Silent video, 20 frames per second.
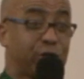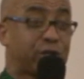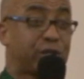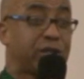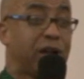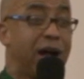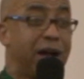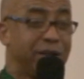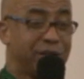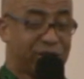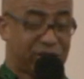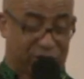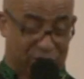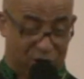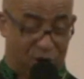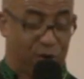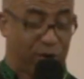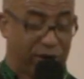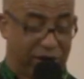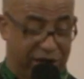son's
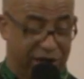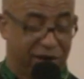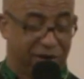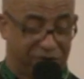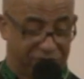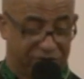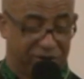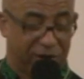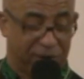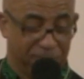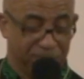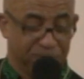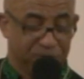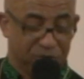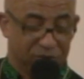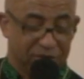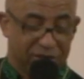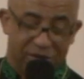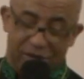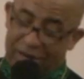going to live.
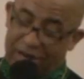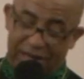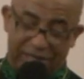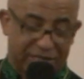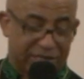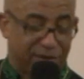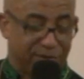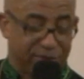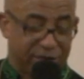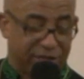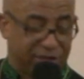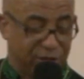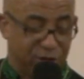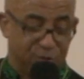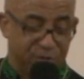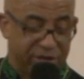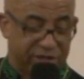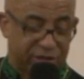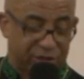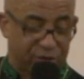Ah, something, you
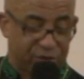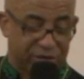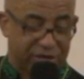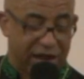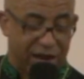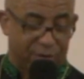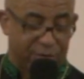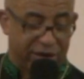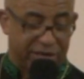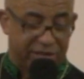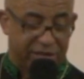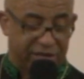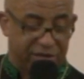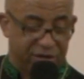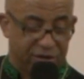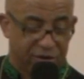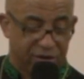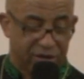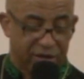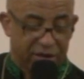missed your shout right then.
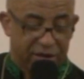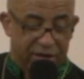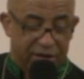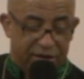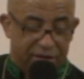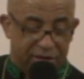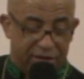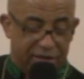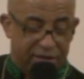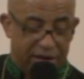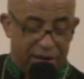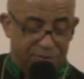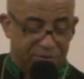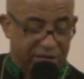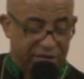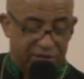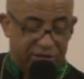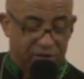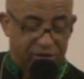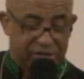You, eh, I'm
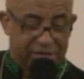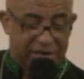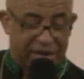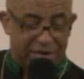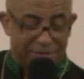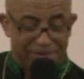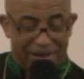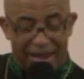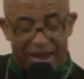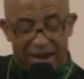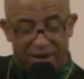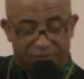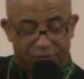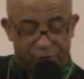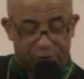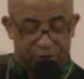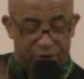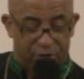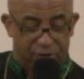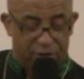getting so excited, my
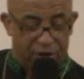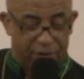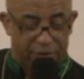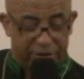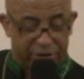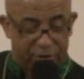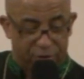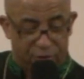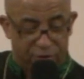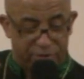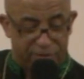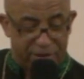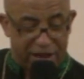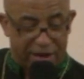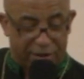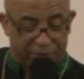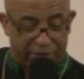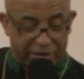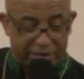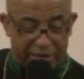afro's already growing
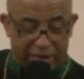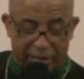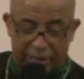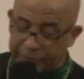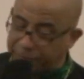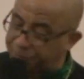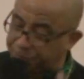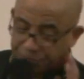back right now.